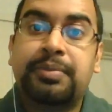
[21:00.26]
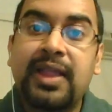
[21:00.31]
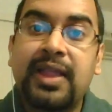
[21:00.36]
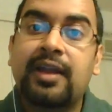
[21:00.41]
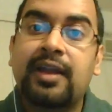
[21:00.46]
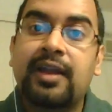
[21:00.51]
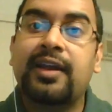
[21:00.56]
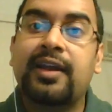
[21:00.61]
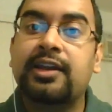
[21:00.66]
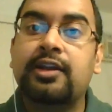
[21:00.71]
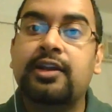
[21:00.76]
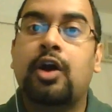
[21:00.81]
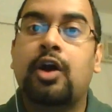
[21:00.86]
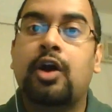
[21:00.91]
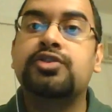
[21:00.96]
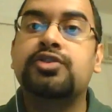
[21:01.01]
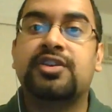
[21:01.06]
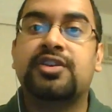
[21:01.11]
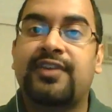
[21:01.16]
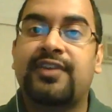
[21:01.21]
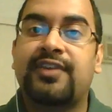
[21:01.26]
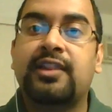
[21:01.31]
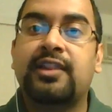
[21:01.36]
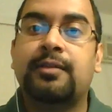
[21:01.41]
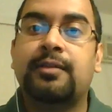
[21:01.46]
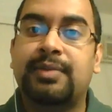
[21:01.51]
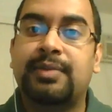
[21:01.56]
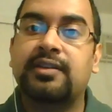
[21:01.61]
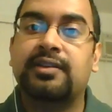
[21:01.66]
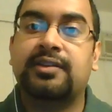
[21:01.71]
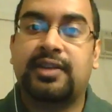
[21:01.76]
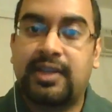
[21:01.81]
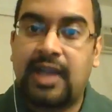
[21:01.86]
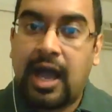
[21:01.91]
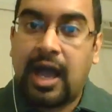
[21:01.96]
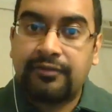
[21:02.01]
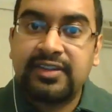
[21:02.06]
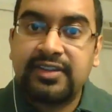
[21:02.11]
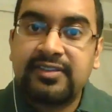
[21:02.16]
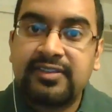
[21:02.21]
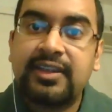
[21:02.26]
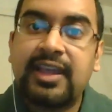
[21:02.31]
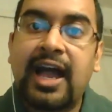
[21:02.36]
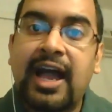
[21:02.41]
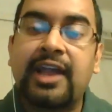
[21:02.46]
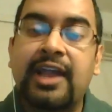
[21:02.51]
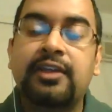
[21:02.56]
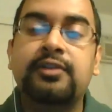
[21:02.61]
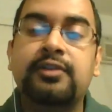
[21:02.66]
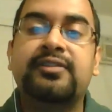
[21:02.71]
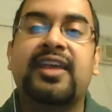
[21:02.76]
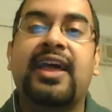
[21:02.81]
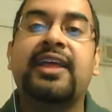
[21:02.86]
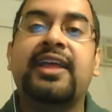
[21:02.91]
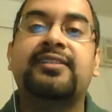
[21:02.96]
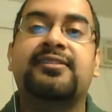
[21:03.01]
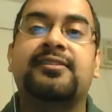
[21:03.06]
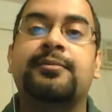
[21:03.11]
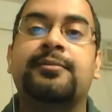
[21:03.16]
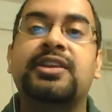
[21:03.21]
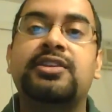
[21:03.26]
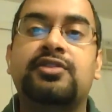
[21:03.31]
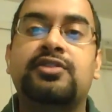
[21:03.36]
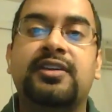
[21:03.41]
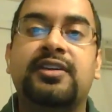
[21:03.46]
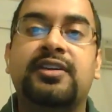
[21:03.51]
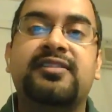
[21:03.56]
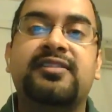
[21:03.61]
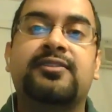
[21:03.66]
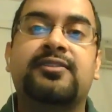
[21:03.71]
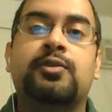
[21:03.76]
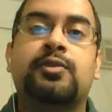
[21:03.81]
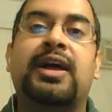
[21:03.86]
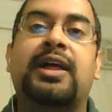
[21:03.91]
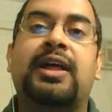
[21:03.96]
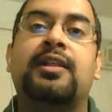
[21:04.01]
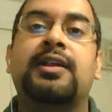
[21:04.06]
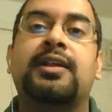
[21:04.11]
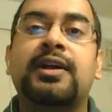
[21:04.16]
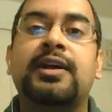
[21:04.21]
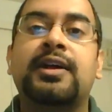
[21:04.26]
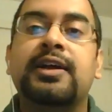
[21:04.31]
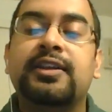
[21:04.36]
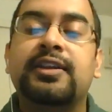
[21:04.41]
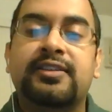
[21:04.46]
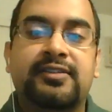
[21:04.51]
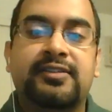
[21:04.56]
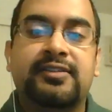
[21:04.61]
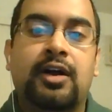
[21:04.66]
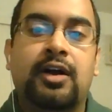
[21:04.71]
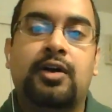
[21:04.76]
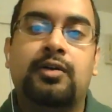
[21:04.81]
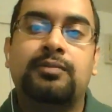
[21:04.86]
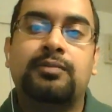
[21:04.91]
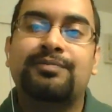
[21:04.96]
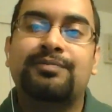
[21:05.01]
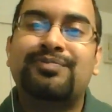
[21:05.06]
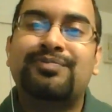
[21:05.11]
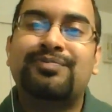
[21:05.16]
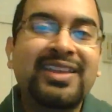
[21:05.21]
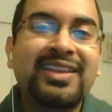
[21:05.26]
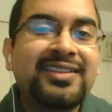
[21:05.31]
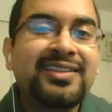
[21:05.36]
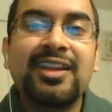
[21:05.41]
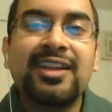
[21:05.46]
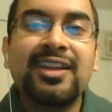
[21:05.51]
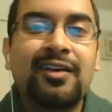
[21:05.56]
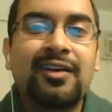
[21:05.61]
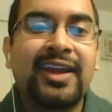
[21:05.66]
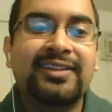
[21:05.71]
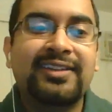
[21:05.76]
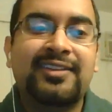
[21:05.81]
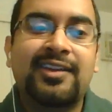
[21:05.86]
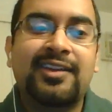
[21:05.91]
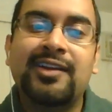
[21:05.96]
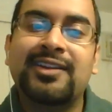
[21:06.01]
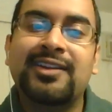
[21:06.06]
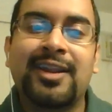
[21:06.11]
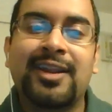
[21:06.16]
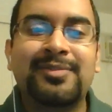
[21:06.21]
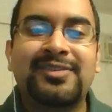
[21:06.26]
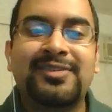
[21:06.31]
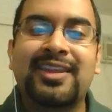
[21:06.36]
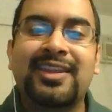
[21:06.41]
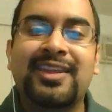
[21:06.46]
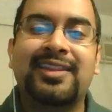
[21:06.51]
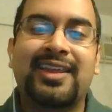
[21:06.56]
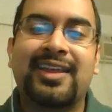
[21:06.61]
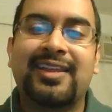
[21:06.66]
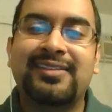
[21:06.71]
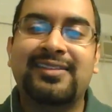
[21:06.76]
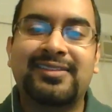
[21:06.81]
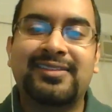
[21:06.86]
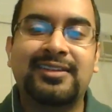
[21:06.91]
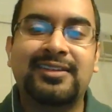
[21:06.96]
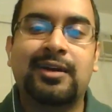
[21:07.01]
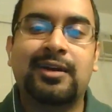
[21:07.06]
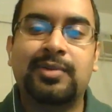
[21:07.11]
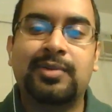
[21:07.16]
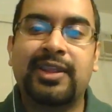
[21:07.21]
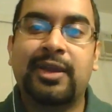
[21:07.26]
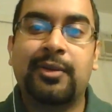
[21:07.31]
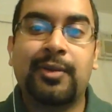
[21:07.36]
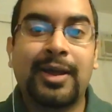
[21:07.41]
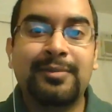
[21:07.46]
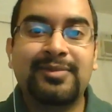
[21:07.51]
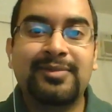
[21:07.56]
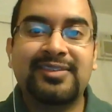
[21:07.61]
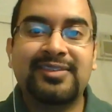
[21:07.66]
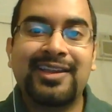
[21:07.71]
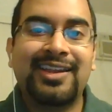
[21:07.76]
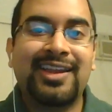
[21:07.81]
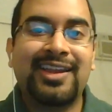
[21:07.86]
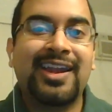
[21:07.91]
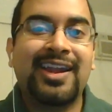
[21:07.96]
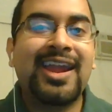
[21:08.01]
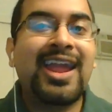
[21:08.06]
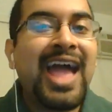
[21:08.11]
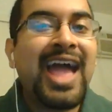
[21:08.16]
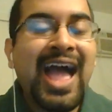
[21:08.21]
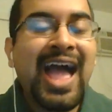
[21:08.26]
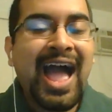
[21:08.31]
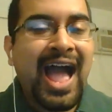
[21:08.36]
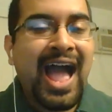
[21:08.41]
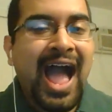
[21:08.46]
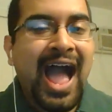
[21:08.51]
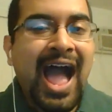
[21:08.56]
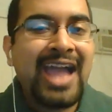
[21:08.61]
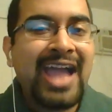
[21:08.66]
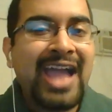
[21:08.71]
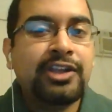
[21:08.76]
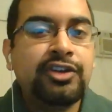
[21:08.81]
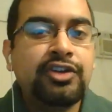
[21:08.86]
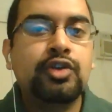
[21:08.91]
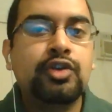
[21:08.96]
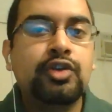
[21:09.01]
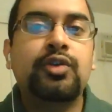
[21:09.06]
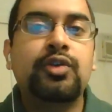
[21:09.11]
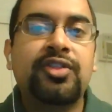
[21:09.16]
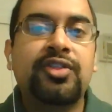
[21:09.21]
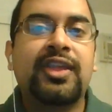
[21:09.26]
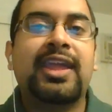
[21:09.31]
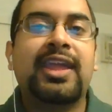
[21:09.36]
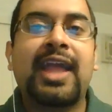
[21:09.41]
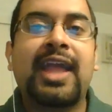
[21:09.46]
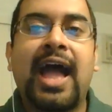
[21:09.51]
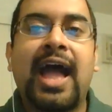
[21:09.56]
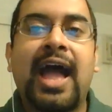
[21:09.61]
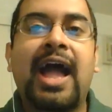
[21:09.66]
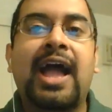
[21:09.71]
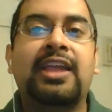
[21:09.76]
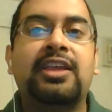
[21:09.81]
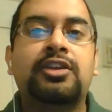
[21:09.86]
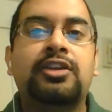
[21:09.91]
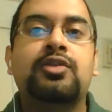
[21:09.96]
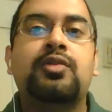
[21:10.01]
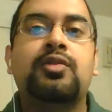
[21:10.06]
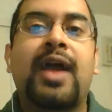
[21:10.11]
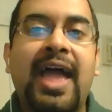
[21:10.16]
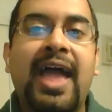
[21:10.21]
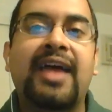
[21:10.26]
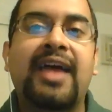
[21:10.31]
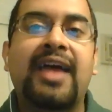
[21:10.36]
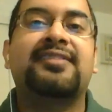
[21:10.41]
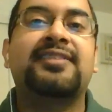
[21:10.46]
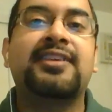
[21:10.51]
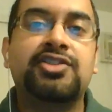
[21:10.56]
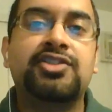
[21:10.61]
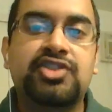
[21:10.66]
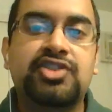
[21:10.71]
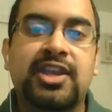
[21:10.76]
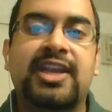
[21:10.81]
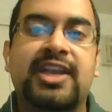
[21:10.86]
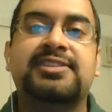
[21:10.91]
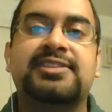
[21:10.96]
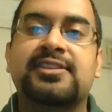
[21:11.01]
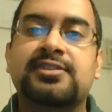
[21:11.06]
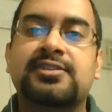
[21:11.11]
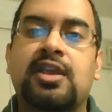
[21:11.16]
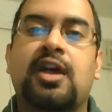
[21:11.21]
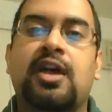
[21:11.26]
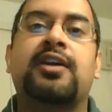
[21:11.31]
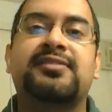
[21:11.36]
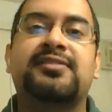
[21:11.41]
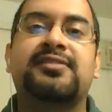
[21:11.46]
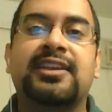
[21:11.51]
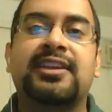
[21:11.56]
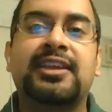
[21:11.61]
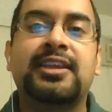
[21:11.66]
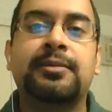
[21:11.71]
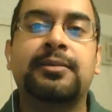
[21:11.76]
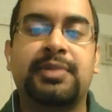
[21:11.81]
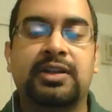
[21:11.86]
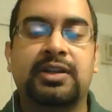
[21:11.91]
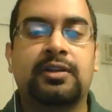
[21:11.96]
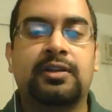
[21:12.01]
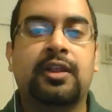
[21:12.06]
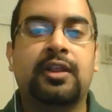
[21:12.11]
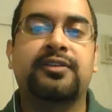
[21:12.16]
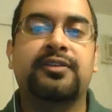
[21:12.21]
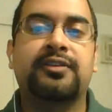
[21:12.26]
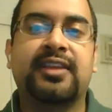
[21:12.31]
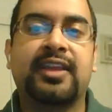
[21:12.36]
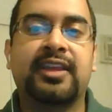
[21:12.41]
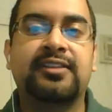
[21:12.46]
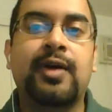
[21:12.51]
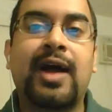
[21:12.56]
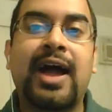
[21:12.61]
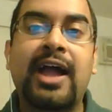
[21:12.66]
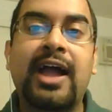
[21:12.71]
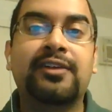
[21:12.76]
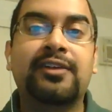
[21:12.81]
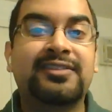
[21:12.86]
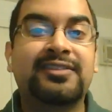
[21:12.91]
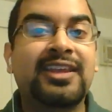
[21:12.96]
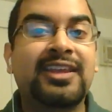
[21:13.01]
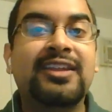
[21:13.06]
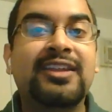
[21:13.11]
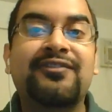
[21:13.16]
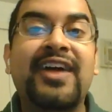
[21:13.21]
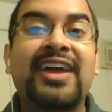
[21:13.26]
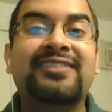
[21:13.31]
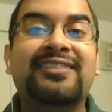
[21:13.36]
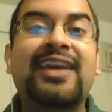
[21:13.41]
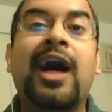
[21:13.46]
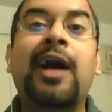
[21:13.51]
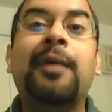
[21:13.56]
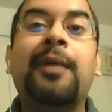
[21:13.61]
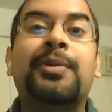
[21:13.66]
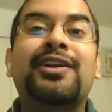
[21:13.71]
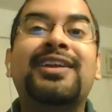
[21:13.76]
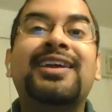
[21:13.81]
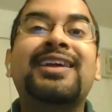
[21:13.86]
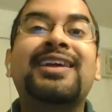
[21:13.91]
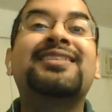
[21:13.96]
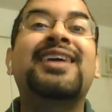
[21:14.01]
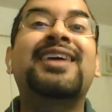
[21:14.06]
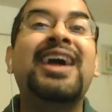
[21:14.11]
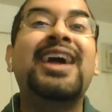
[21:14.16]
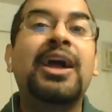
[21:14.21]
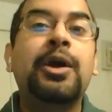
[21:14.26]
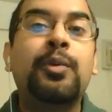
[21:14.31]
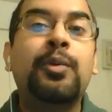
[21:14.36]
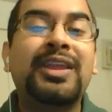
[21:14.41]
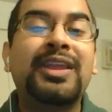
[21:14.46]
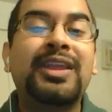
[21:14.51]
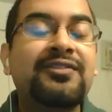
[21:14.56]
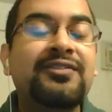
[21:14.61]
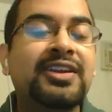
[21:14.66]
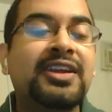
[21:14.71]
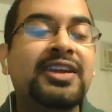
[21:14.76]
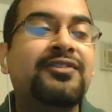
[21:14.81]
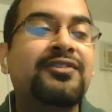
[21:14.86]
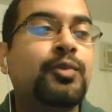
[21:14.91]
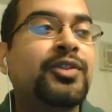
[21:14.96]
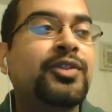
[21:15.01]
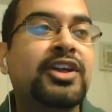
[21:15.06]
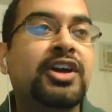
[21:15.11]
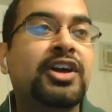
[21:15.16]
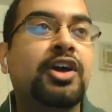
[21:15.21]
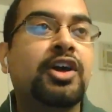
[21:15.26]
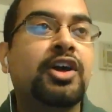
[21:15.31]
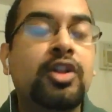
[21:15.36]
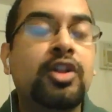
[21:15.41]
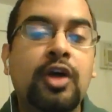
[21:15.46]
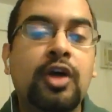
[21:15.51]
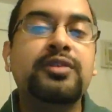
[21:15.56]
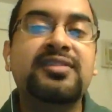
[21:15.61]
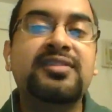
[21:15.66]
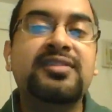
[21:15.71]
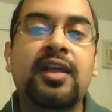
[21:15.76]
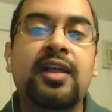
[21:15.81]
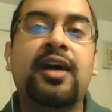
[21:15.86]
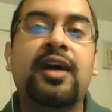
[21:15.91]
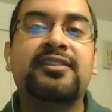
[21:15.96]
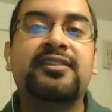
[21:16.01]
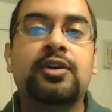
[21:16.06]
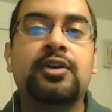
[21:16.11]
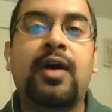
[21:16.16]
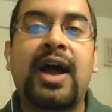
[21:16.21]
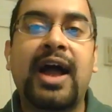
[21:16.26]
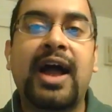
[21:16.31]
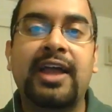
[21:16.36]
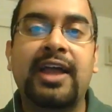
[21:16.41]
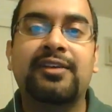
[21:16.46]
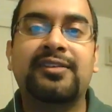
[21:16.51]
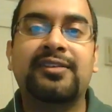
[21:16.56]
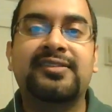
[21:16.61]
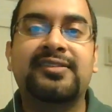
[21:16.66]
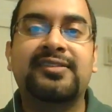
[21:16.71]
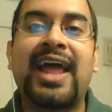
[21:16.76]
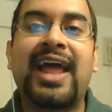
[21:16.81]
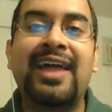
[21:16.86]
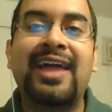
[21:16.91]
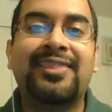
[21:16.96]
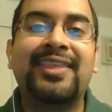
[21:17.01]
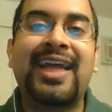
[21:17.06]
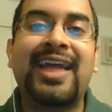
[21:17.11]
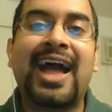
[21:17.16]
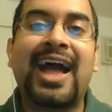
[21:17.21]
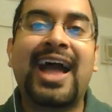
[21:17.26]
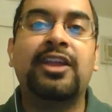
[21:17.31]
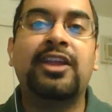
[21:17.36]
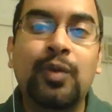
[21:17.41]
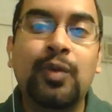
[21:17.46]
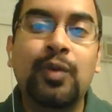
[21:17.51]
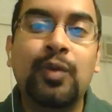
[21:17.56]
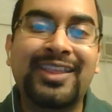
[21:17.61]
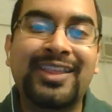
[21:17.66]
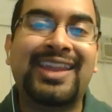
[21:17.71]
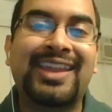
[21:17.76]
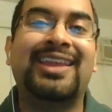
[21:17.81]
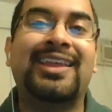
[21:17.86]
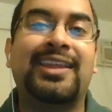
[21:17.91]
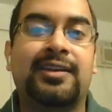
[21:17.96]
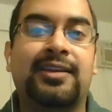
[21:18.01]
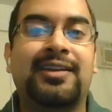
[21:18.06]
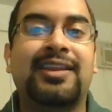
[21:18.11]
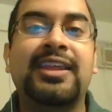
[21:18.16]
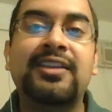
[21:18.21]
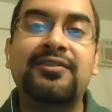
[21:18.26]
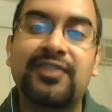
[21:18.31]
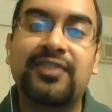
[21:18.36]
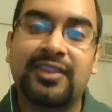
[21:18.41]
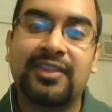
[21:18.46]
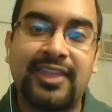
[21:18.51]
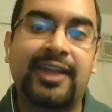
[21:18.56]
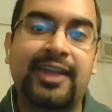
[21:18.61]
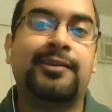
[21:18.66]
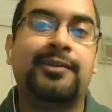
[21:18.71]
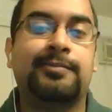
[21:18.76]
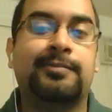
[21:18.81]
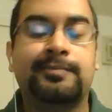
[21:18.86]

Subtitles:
player and coach availability. Obviously, IU's had some injuries as well. So based on the criteria that I'm seeing on the NCAA website here, I do think IU has a chance as long as they keep it close against Ohio State. In fact, I'll predict even if with a close loss to Ohio State, I think IU will get in even then.